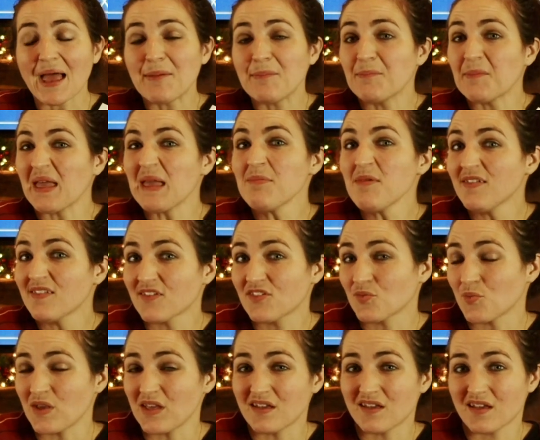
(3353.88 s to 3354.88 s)
And maybe
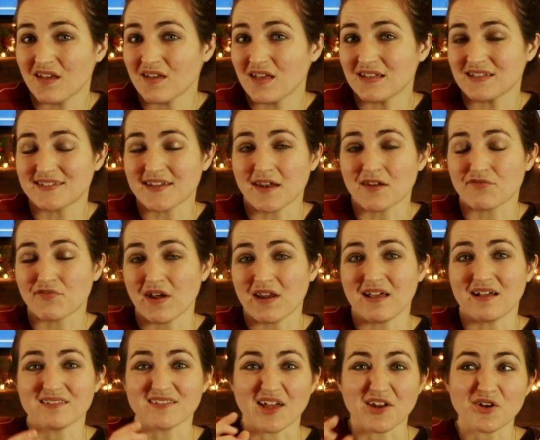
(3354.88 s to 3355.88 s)
this week, instead of
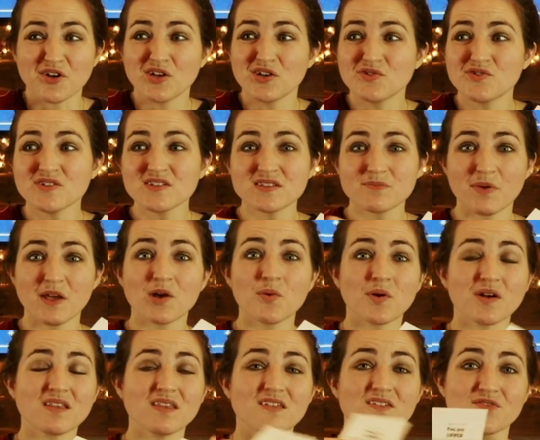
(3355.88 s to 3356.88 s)
writing a letter, you just
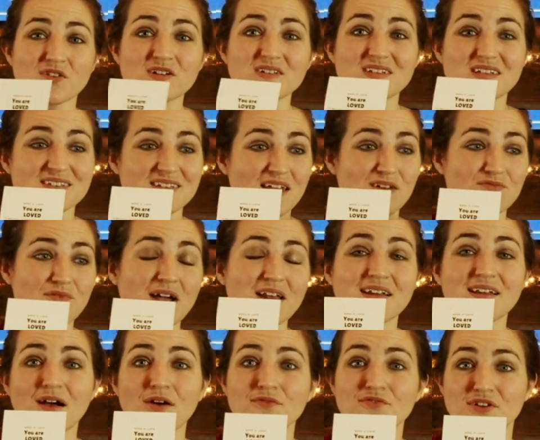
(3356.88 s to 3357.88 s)
pick one of these verses and write
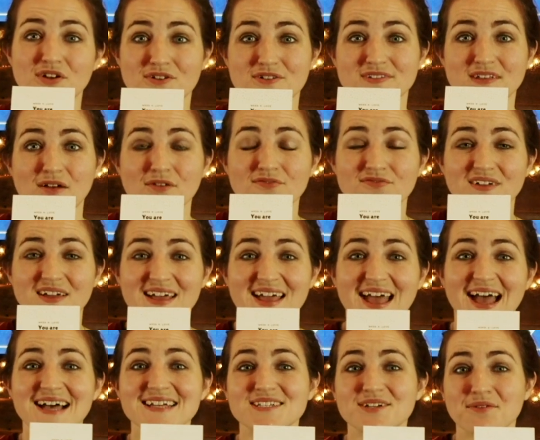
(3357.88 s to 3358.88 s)
it out for yourself
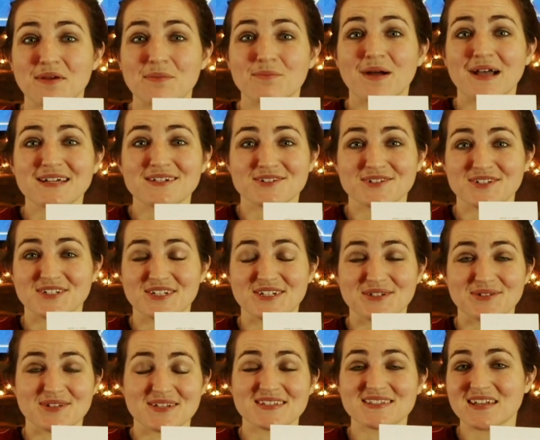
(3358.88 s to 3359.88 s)
as a reminder to
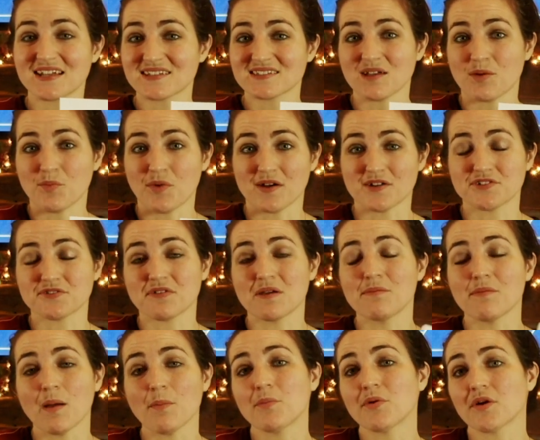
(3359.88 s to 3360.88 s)
you to stick somewhere to
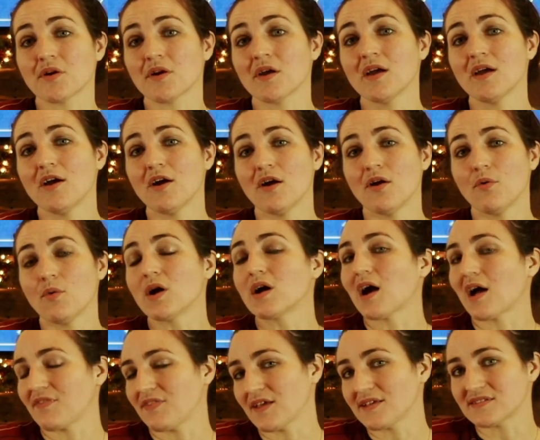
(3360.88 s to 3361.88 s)
remember what
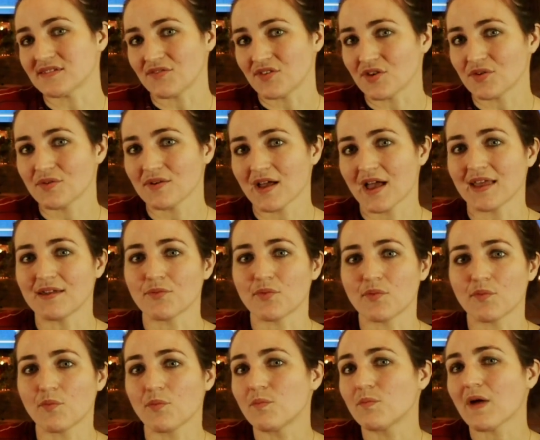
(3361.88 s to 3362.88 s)
God thinks of you
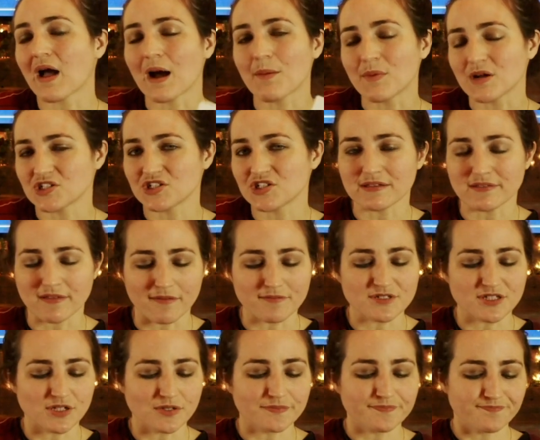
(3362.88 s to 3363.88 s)
and how he
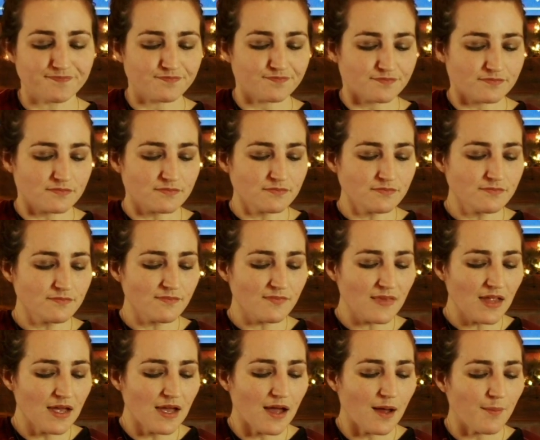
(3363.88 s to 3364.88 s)
loves you.
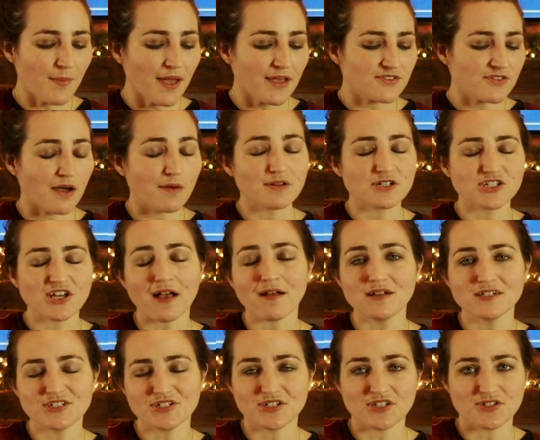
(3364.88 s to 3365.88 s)
So I would
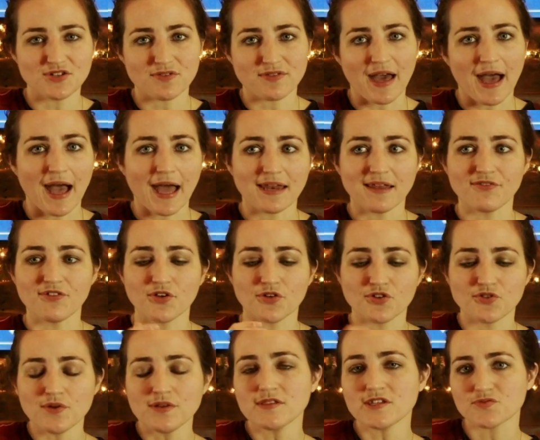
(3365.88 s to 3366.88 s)
challenge you to do that. And if
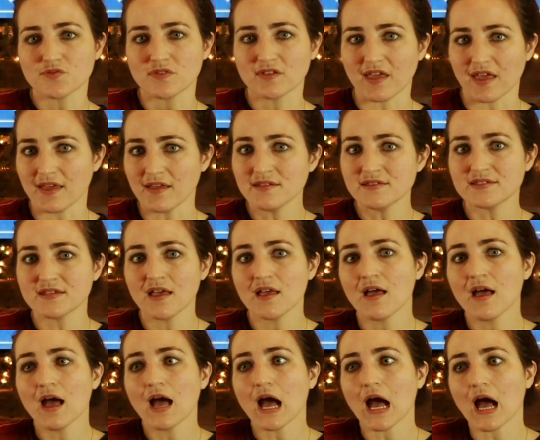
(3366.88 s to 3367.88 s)
you're doing this with kids,
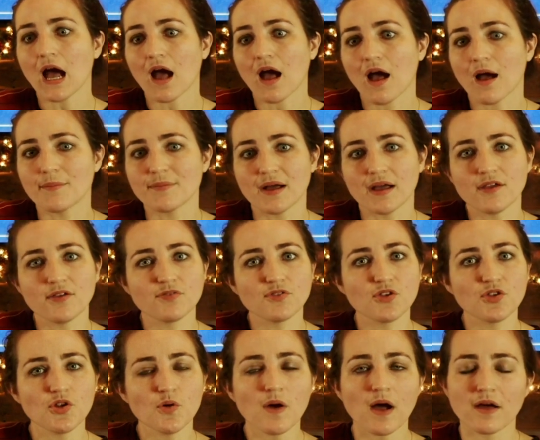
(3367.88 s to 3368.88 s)

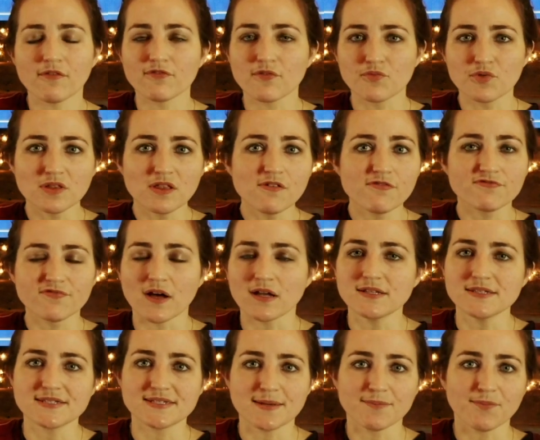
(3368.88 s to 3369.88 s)
a really
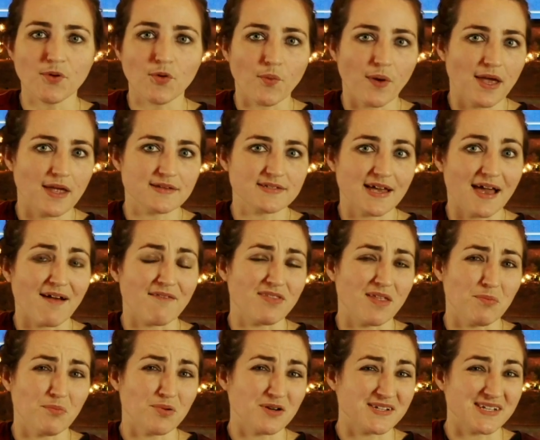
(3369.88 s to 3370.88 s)
fun, simple way to have
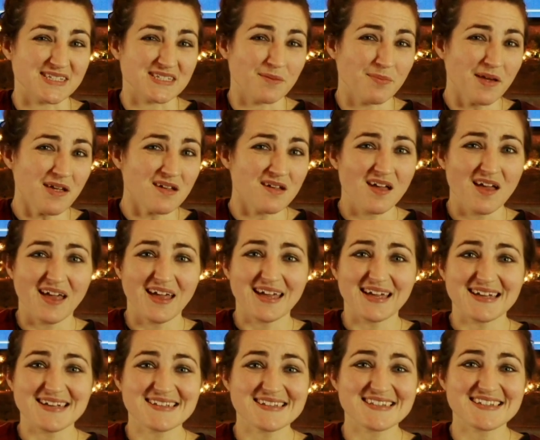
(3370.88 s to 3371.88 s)
them participate
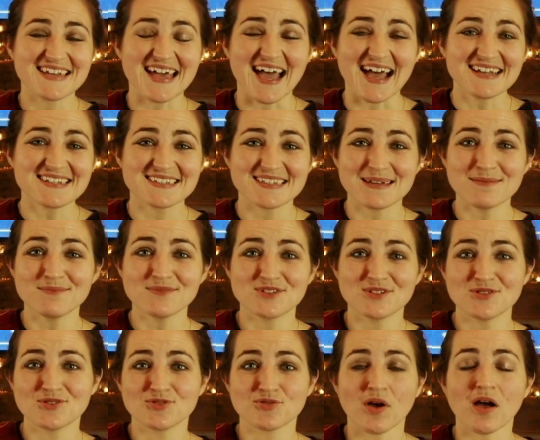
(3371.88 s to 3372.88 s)
is to ask them
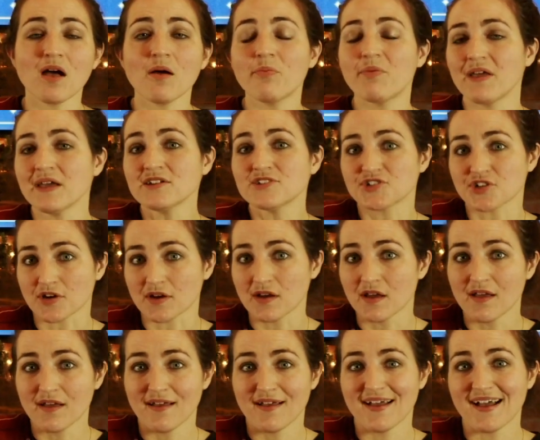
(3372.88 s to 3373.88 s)
to draw a picture
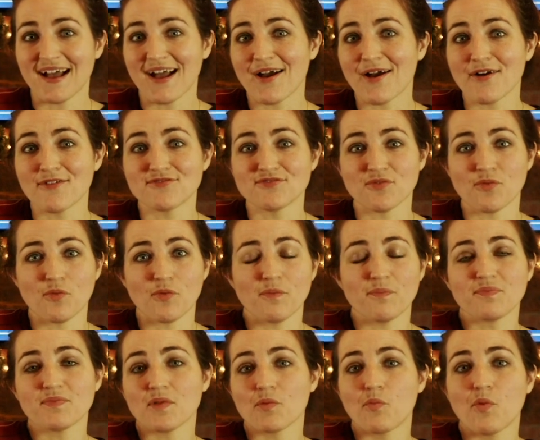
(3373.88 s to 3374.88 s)
of
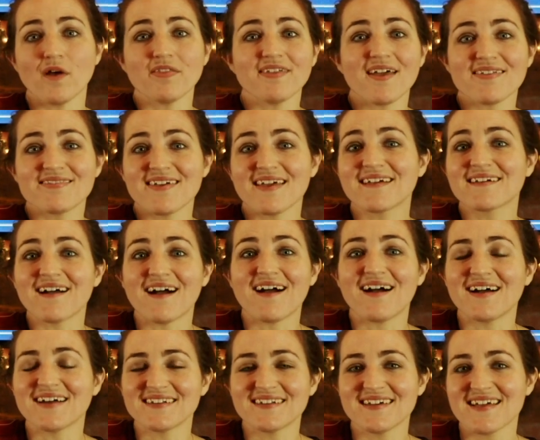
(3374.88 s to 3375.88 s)
what they think
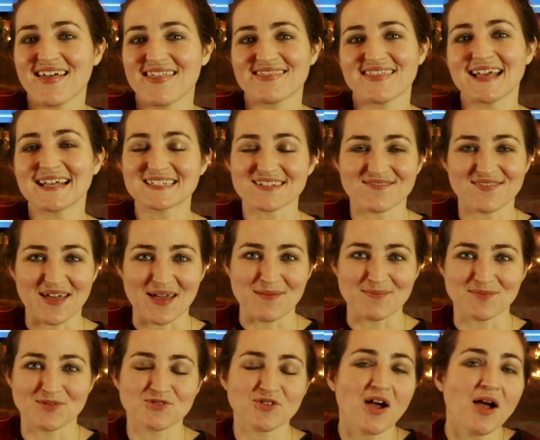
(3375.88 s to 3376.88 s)
God thinks of
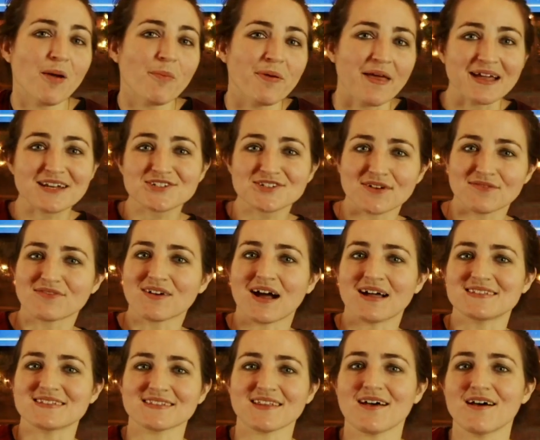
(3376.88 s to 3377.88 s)
them. Draw a picture of
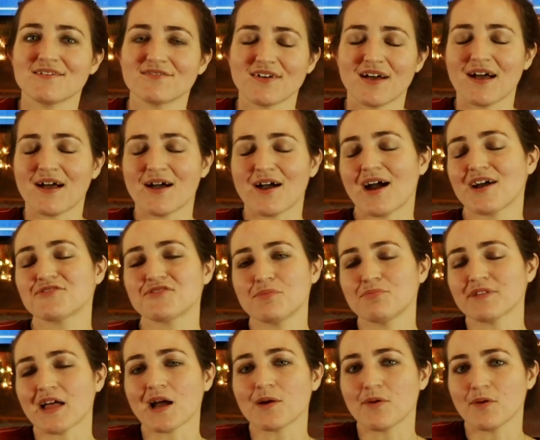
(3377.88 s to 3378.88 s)
God's love. Audrey
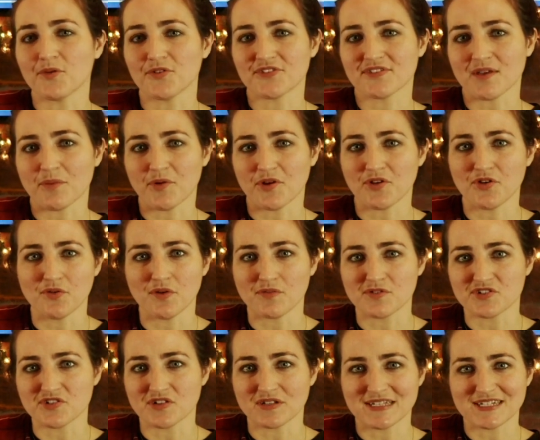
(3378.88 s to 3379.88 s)
Blackwell was someone who
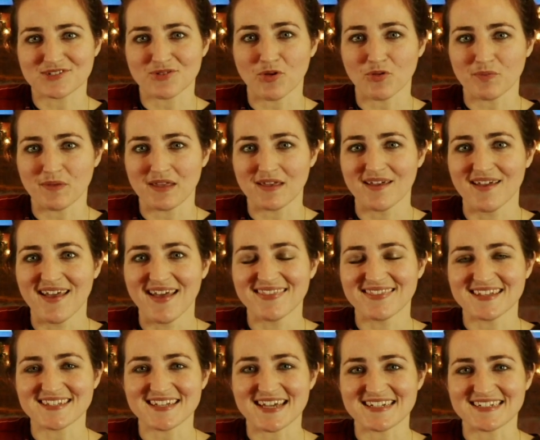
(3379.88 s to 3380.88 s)
originally told me
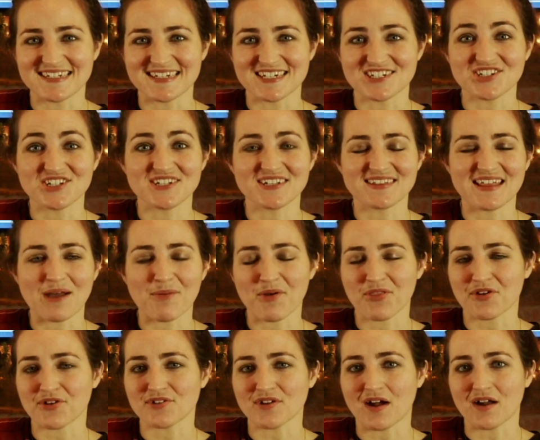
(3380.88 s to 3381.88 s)
this idea. She did that
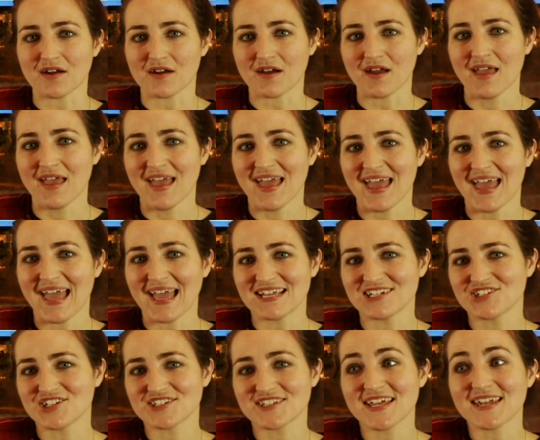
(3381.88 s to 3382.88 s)
with her daughter.
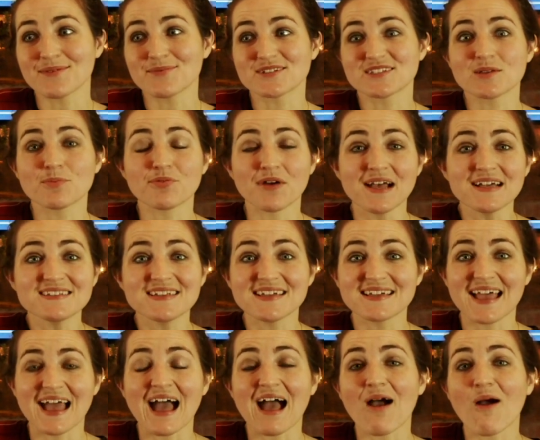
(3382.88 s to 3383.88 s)
And she said it was
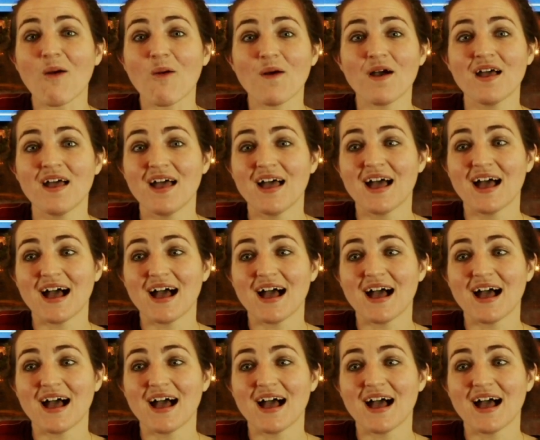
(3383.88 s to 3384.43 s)
surprising how,